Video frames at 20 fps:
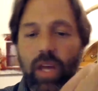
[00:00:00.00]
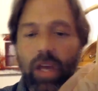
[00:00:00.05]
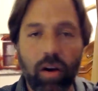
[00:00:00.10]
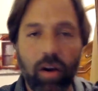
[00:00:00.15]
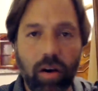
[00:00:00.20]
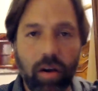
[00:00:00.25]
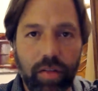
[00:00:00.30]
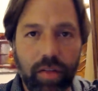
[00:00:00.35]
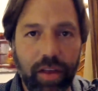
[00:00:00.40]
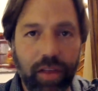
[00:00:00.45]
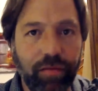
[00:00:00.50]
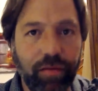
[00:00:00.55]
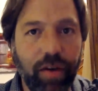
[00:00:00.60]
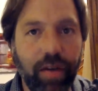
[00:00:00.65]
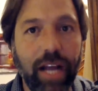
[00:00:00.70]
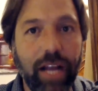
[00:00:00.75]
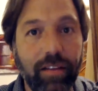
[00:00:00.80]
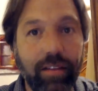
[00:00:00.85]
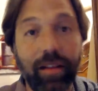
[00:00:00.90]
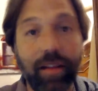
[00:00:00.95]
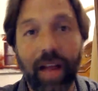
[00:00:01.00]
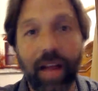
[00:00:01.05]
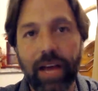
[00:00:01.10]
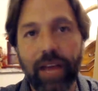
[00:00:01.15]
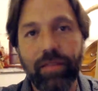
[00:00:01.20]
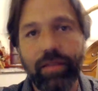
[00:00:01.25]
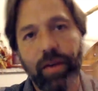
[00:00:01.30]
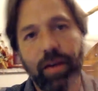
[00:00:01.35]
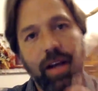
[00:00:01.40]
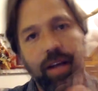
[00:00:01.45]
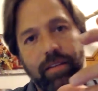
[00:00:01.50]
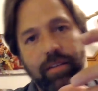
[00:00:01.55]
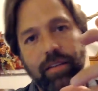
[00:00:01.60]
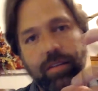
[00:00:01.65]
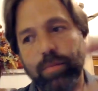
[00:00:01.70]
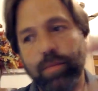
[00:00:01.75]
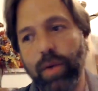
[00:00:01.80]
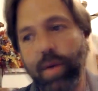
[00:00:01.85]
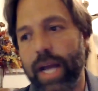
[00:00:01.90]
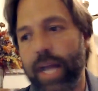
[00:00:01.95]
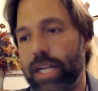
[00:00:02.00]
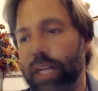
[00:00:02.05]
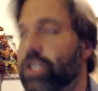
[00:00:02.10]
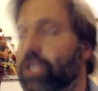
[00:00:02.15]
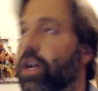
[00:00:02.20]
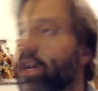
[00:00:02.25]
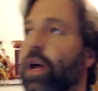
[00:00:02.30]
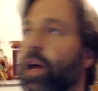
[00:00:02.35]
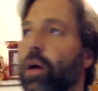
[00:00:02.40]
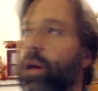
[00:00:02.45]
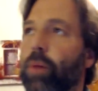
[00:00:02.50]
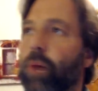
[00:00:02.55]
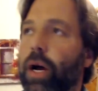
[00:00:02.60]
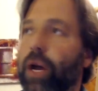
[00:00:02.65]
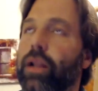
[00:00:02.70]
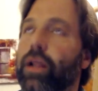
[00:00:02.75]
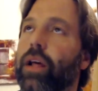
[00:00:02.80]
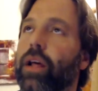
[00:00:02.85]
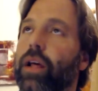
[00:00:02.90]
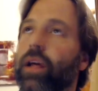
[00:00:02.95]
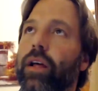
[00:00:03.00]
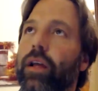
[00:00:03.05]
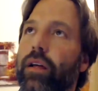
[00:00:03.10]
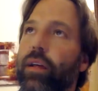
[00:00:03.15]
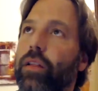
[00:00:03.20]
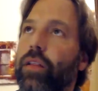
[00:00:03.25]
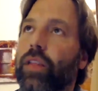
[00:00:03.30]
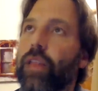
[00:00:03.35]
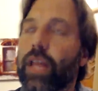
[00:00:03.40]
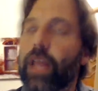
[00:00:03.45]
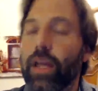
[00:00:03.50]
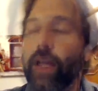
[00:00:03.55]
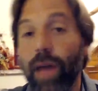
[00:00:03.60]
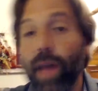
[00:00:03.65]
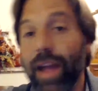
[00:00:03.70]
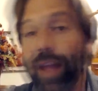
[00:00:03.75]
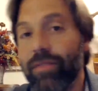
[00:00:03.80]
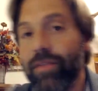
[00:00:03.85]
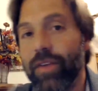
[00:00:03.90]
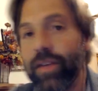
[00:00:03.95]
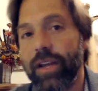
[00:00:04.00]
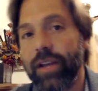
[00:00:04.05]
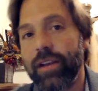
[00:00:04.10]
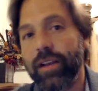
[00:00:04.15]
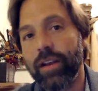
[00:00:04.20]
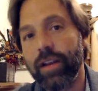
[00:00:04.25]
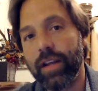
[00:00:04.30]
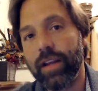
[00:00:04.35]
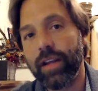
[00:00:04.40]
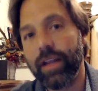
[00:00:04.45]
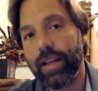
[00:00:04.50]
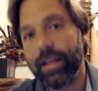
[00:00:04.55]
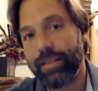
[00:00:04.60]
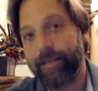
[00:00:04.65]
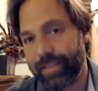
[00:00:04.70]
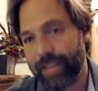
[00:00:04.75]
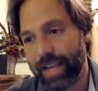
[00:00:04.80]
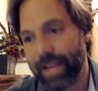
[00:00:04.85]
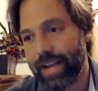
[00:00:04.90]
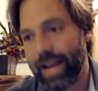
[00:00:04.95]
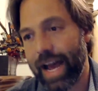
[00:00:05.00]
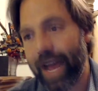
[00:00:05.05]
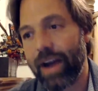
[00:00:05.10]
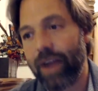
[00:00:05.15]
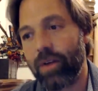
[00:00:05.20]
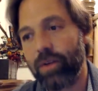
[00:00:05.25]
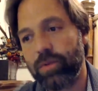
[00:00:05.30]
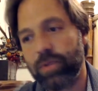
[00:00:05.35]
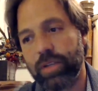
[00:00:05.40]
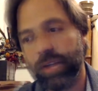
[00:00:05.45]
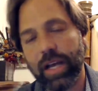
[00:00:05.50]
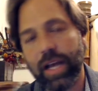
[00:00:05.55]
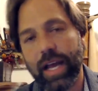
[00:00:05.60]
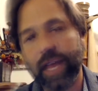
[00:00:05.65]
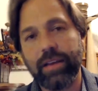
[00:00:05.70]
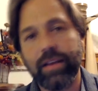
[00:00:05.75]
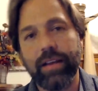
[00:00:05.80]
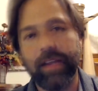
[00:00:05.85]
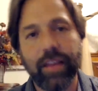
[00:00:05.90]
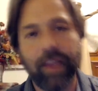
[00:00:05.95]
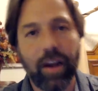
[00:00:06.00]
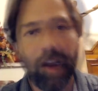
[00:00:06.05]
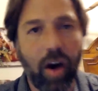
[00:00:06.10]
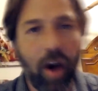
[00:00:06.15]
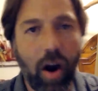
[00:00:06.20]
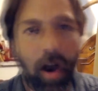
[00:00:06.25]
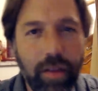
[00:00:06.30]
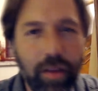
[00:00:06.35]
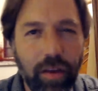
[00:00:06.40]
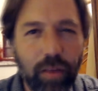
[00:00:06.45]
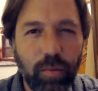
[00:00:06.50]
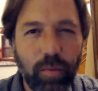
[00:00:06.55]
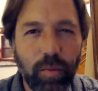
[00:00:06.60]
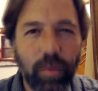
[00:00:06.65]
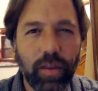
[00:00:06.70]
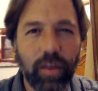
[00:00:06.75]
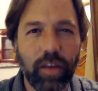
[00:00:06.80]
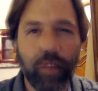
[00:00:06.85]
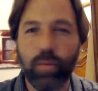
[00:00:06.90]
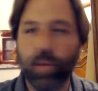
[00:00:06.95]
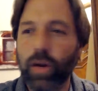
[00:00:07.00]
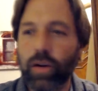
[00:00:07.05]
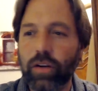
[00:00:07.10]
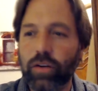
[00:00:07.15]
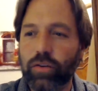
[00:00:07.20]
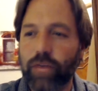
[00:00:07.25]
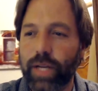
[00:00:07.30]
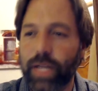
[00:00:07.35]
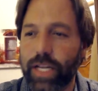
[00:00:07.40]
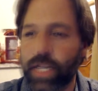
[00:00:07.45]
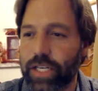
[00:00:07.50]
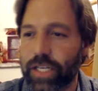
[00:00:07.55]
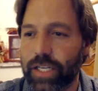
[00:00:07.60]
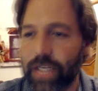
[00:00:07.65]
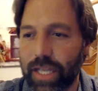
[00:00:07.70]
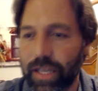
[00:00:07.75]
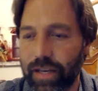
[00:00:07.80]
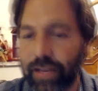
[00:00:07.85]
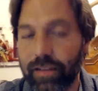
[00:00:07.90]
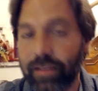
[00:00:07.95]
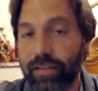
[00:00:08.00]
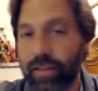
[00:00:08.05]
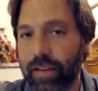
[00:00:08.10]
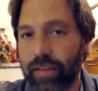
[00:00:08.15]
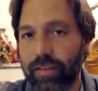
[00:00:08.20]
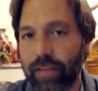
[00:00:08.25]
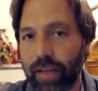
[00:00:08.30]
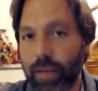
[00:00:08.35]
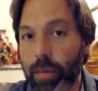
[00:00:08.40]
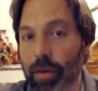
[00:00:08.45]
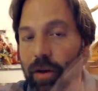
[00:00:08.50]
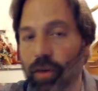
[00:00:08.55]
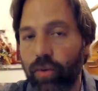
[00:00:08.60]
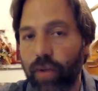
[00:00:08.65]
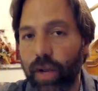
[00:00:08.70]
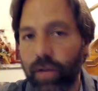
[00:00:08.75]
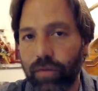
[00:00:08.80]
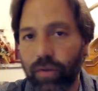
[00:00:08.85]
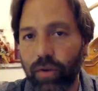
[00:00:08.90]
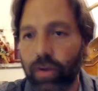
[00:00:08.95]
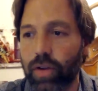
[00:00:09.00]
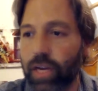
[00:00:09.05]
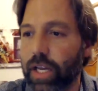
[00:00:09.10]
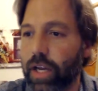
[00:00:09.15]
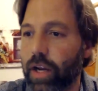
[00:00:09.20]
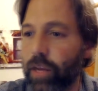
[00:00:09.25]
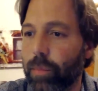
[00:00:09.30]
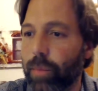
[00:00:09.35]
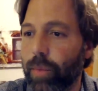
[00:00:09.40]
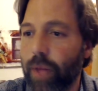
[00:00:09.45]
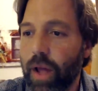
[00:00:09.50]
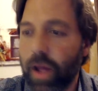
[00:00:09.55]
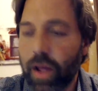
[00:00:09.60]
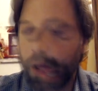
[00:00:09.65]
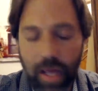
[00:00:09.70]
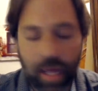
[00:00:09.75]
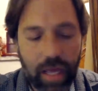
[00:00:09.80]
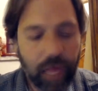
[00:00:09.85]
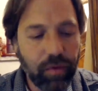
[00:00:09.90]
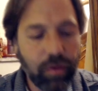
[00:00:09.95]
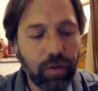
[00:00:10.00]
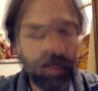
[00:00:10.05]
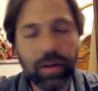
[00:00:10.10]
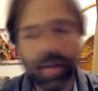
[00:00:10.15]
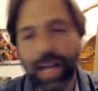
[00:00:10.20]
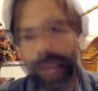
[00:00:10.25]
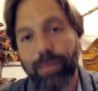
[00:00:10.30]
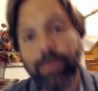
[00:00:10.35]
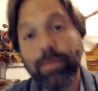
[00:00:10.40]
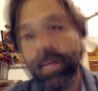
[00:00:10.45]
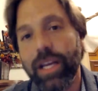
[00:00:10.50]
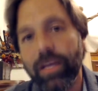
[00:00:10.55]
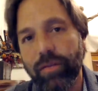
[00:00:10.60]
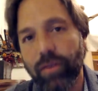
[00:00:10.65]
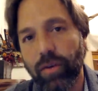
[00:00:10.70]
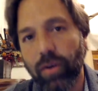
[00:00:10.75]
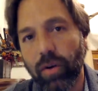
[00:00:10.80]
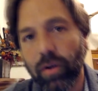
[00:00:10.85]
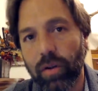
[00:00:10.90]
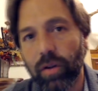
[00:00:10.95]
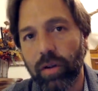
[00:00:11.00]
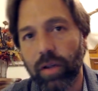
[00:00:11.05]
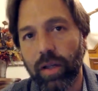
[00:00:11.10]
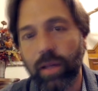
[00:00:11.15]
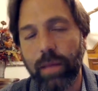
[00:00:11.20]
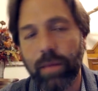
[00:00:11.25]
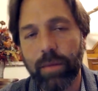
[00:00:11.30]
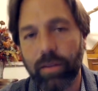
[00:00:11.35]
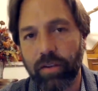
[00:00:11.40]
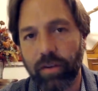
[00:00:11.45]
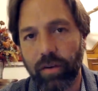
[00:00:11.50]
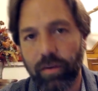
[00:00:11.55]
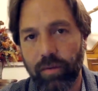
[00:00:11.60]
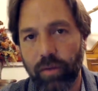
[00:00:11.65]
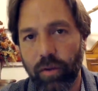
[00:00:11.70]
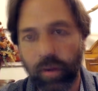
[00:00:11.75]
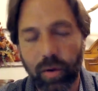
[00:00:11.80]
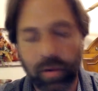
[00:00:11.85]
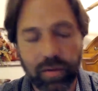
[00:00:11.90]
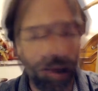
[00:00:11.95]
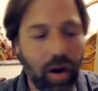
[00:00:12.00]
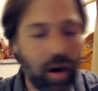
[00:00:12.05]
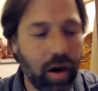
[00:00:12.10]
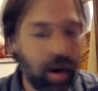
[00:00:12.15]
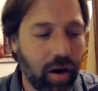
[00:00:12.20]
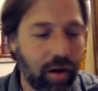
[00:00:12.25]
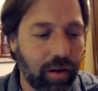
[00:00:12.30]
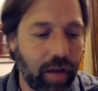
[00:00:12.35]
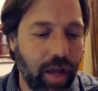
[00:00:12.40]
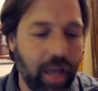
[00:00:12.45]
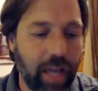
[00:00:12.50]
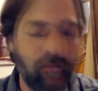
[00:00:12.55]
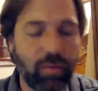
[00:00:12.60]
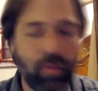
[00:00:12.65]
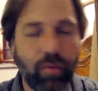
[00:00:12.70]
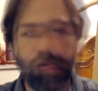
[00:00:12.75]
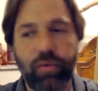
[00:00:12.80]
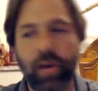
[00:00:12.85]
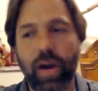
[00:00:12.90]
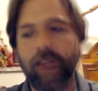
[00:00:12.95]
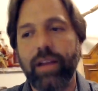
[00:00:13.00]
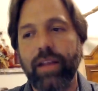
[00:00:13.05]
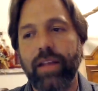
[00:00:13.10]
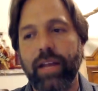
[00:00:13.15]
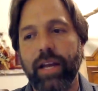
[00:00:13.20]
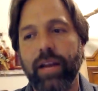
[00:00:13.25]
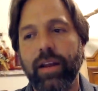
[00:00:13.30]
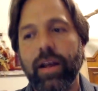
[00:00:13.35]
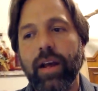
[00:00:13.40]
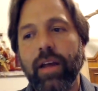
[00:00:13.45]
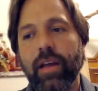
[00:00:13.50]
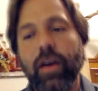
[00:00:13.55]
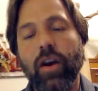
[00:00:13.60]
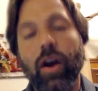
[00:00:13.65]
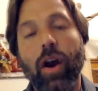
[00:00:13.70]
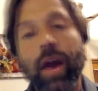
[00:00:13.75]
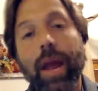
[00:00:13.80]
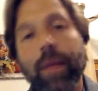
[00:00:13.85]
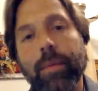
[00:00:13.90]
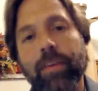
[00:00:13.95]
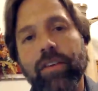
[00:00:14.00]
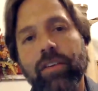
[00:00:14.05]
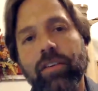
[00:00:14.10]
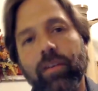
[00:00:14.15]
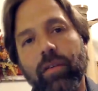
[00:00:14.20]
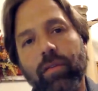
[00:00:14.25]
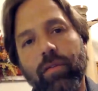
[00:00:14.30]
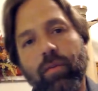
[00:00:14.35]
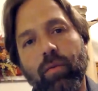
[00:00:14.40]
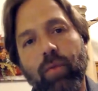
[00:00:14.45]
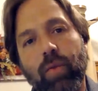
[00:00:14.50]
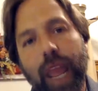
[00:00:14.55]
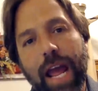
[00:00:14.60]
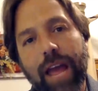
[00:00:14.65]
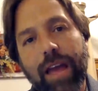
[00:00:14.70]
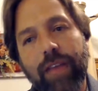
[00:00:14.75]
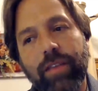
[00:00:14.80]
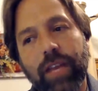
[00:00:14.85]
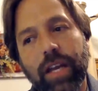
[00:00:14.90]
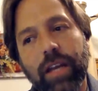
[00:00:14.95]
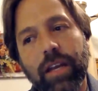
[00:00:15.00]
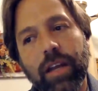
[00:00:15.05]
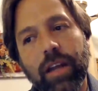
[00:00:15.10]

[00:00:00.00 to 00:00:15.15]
earth and finds life, finds this branch. But the raven is sent out, and there are these weird traditions and this imagery. If you look it up, if you look like medieval image of Noah's Ark online, you will find that there are images of the raven